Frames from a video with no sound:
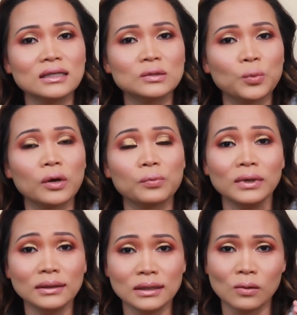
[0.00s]
It's worked
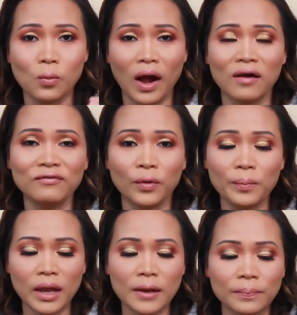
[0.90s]
really well for
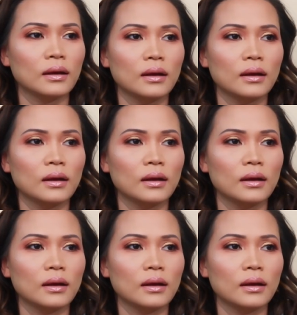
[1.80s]
me.